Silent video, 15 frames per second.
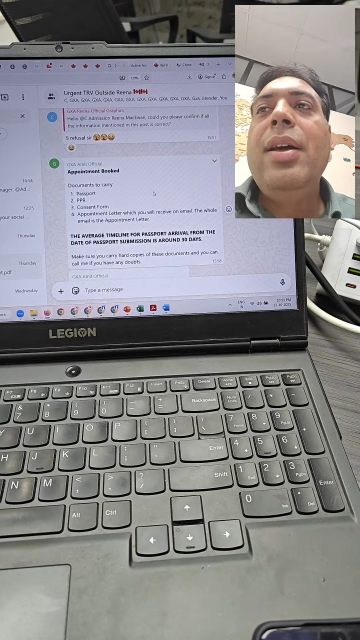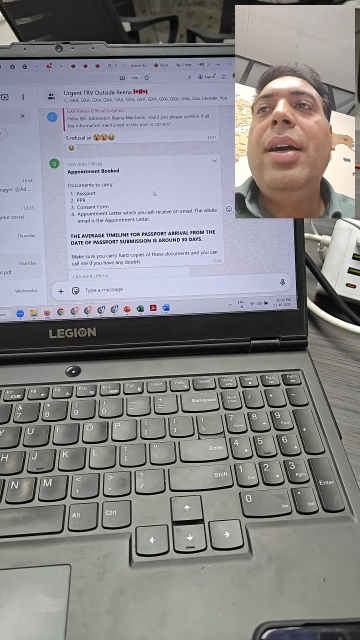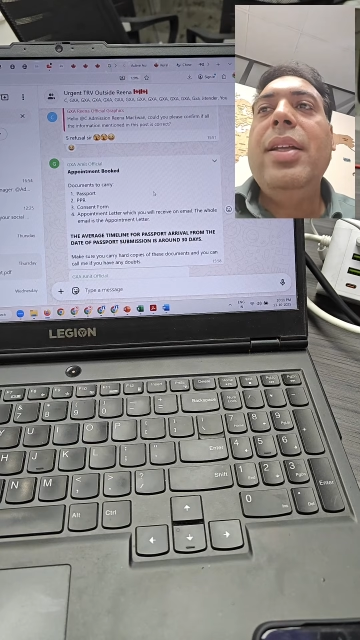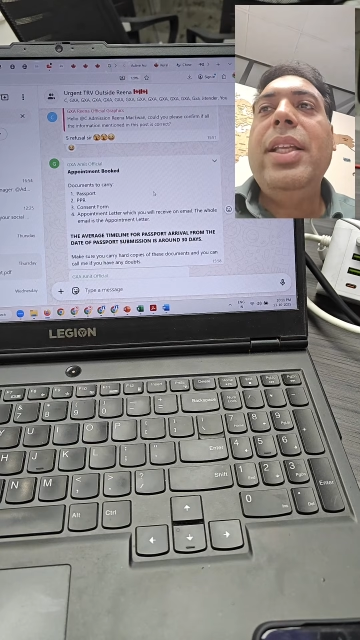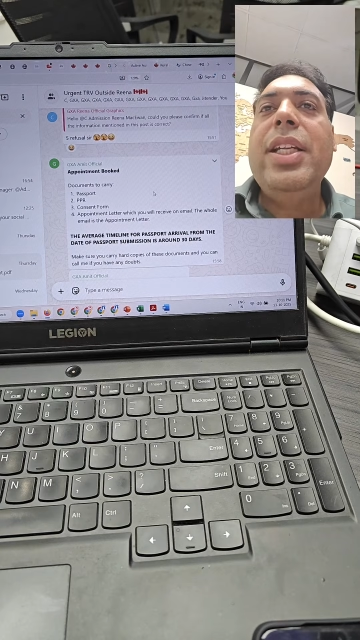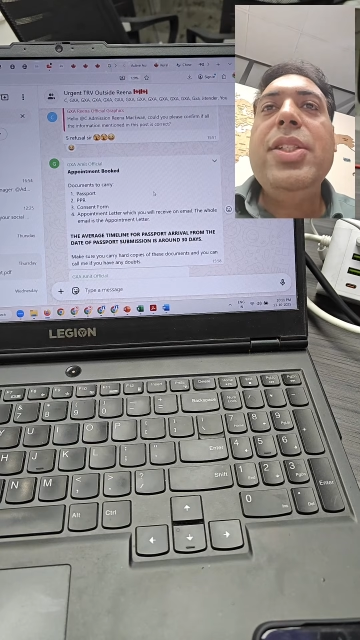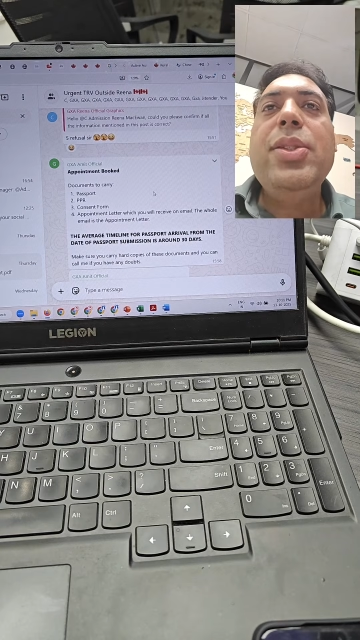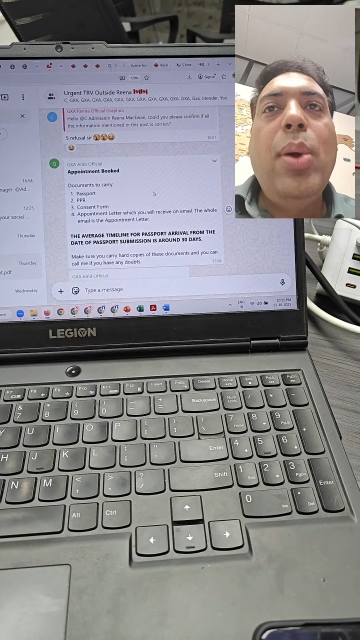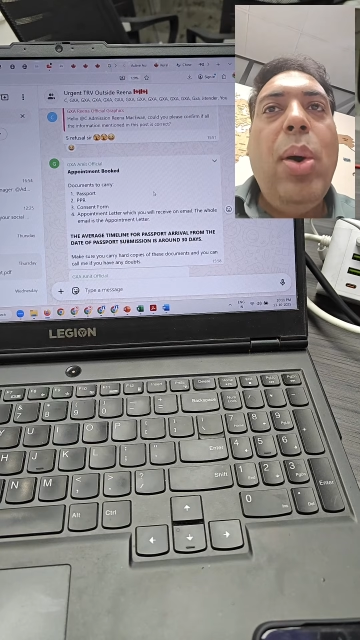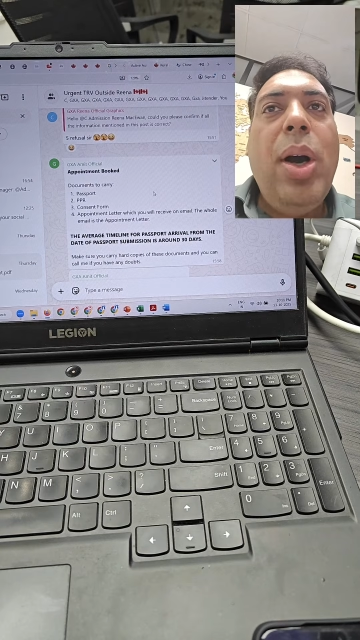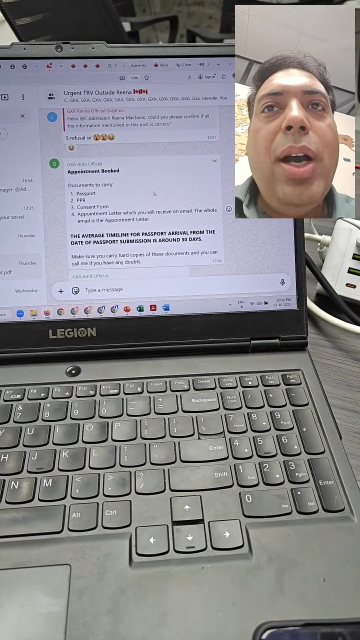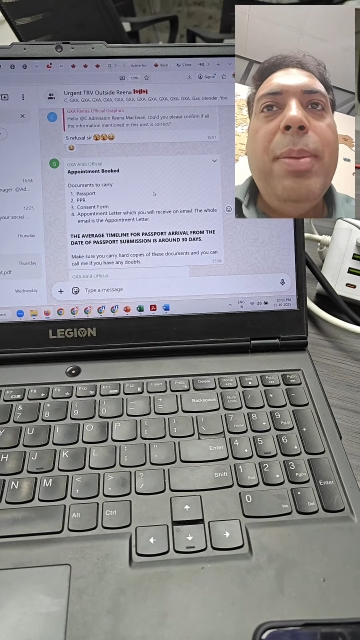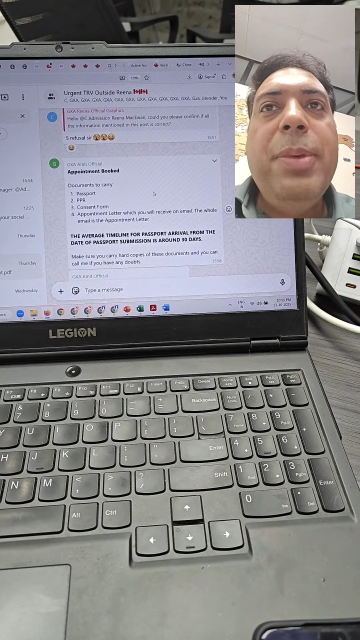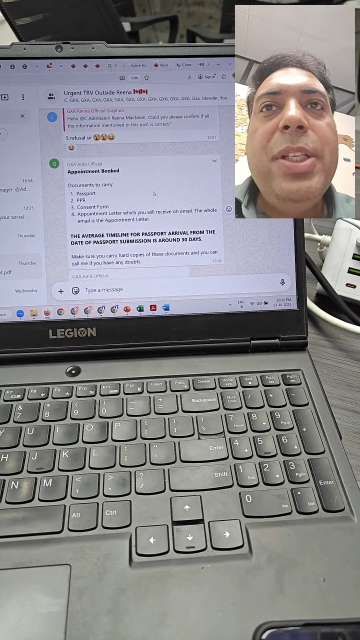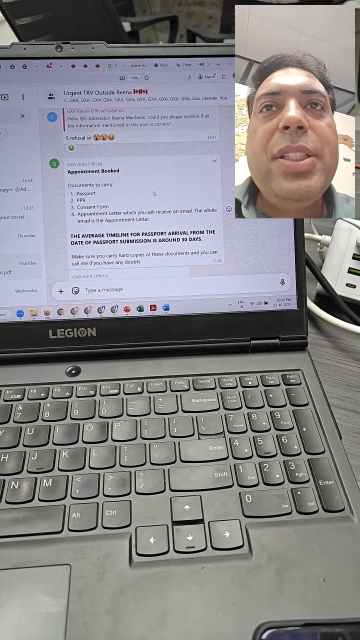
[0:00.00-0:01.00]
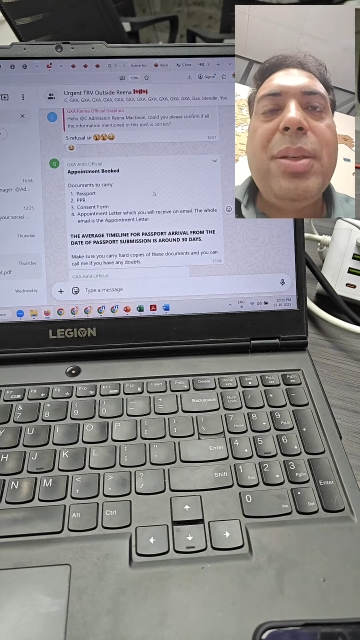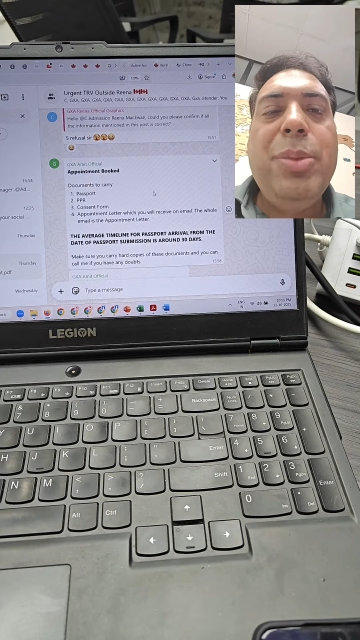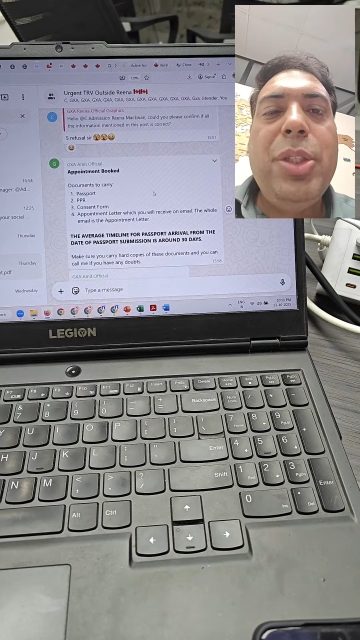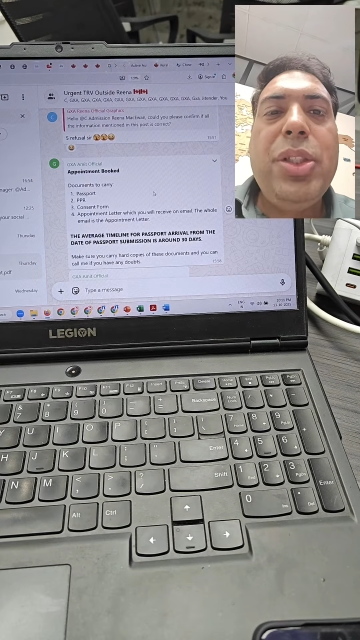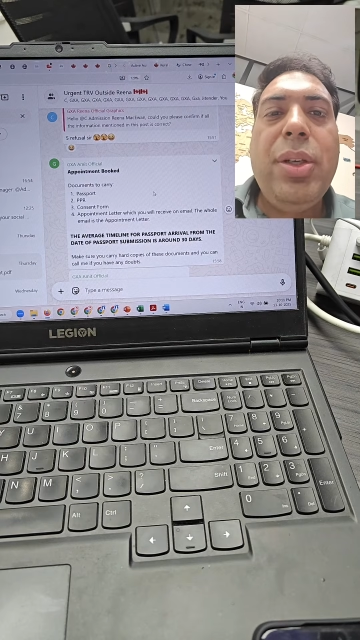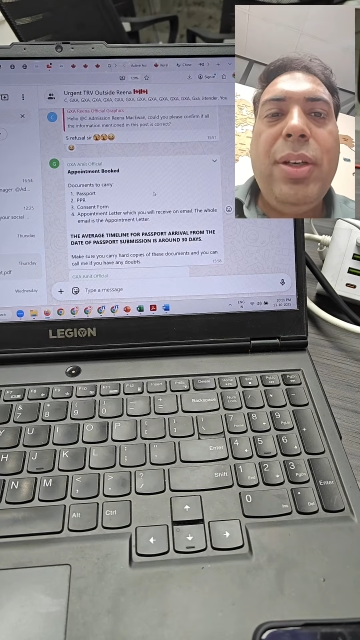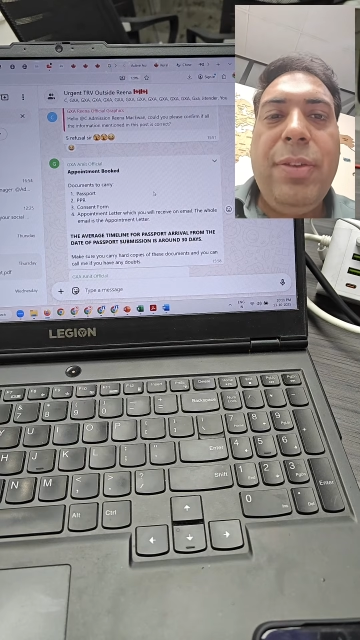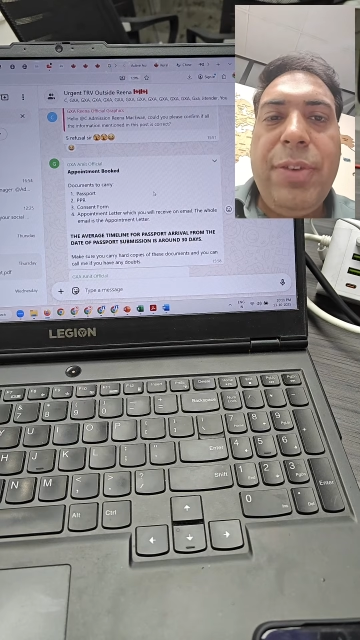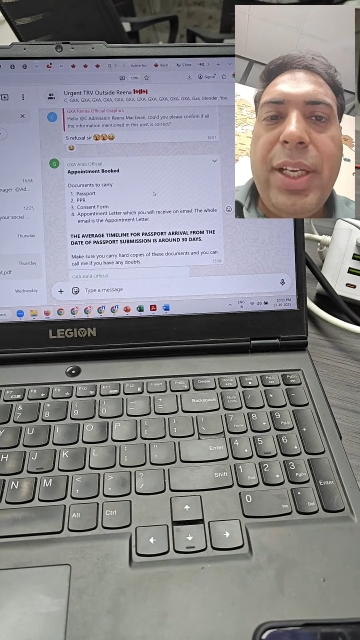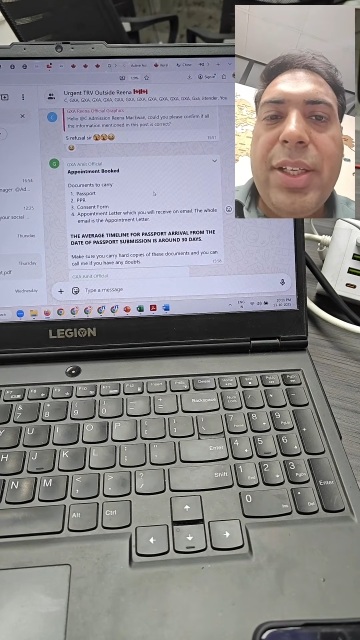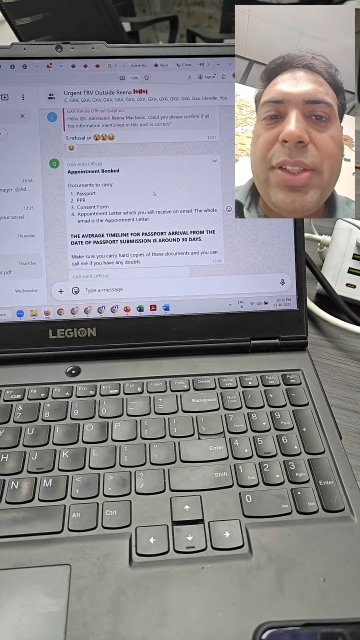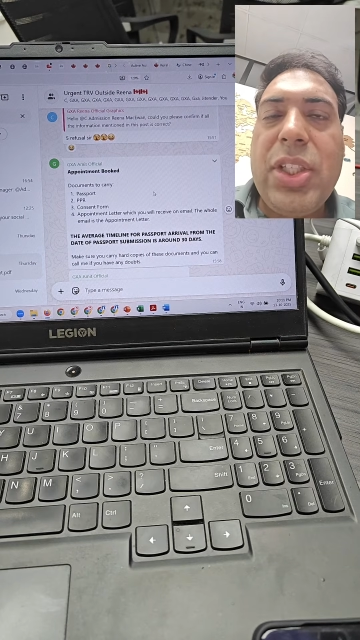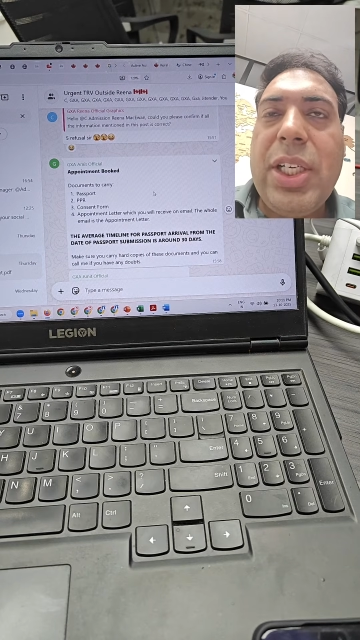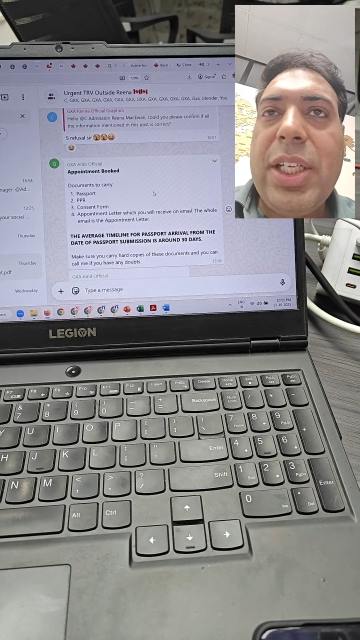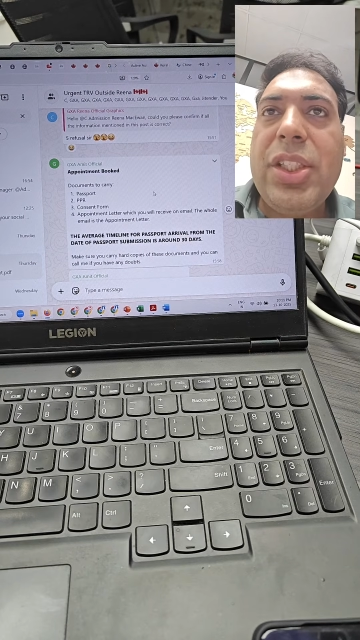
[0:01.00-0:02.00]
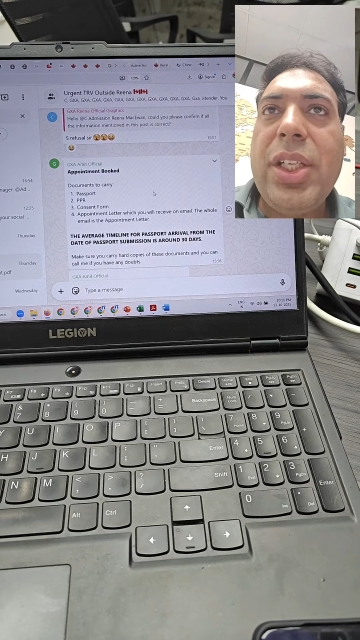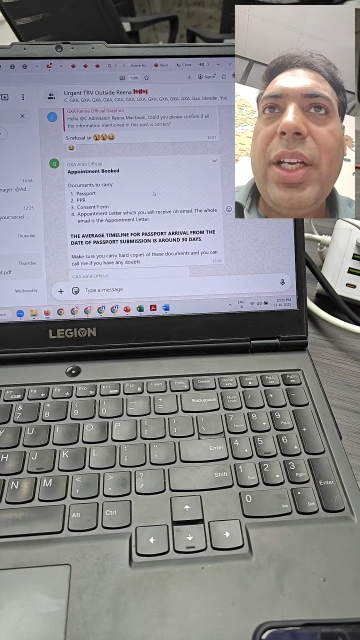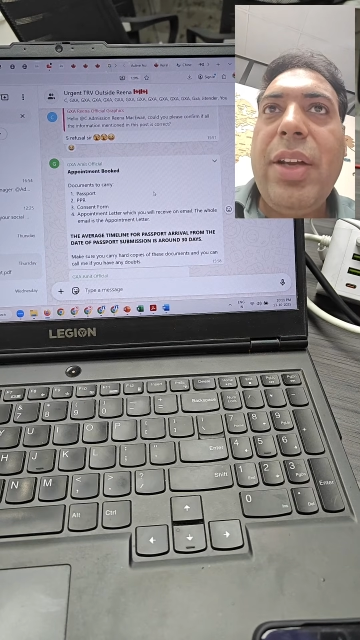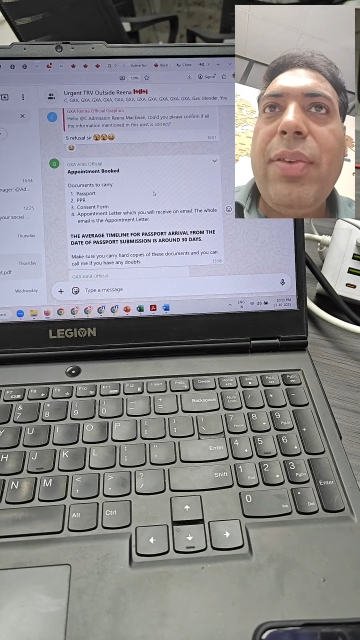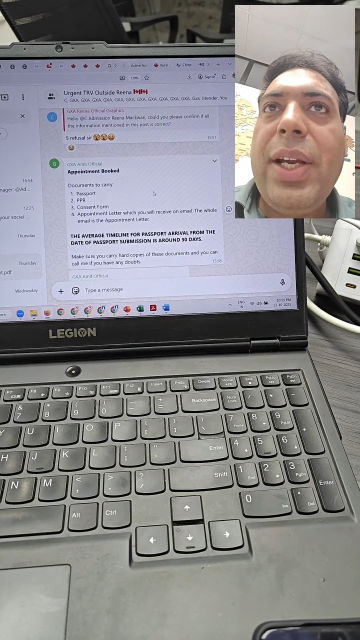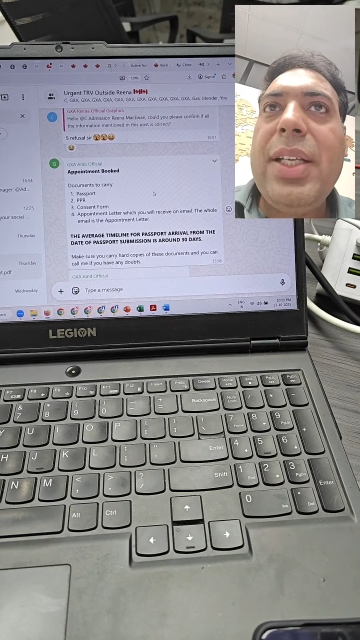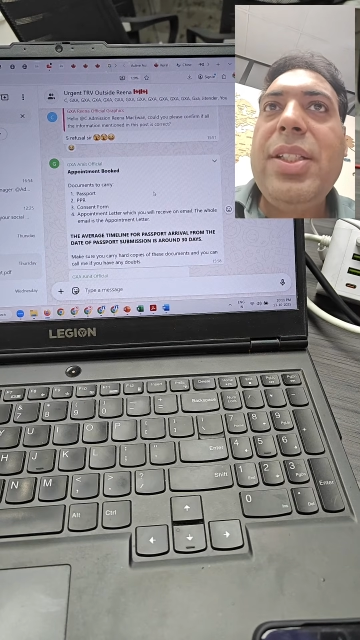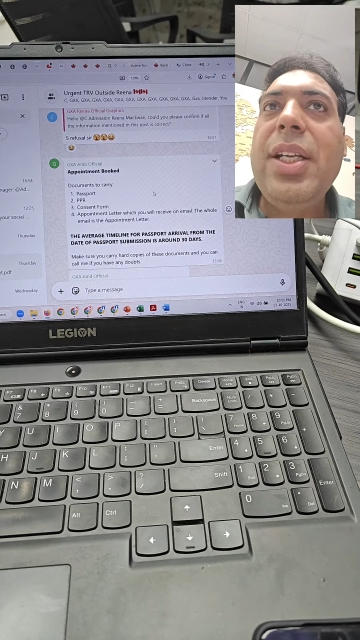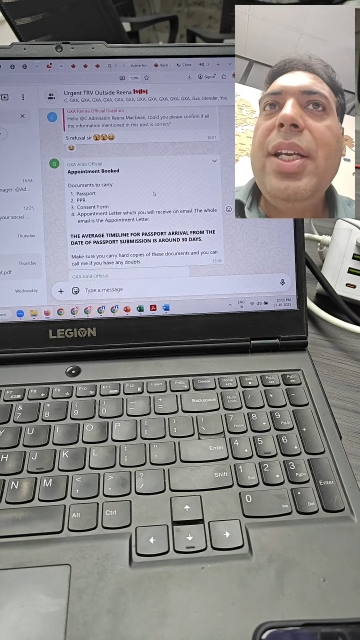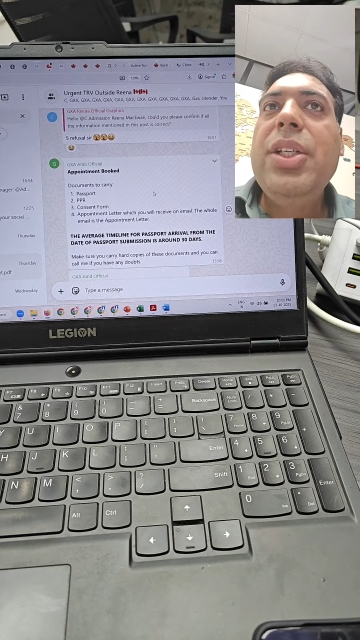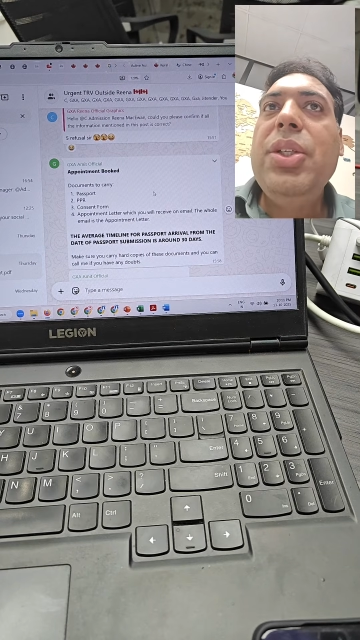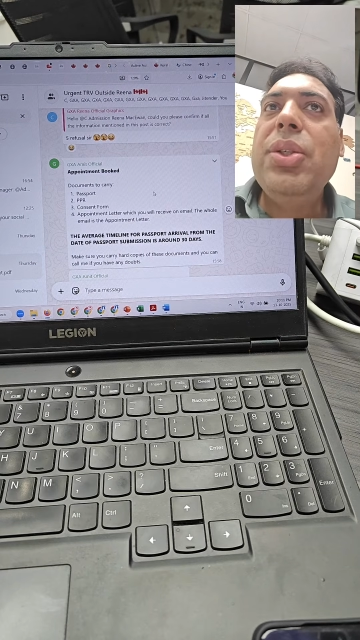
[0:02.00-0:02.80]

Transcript: there is no harm in submission of reconsideration request.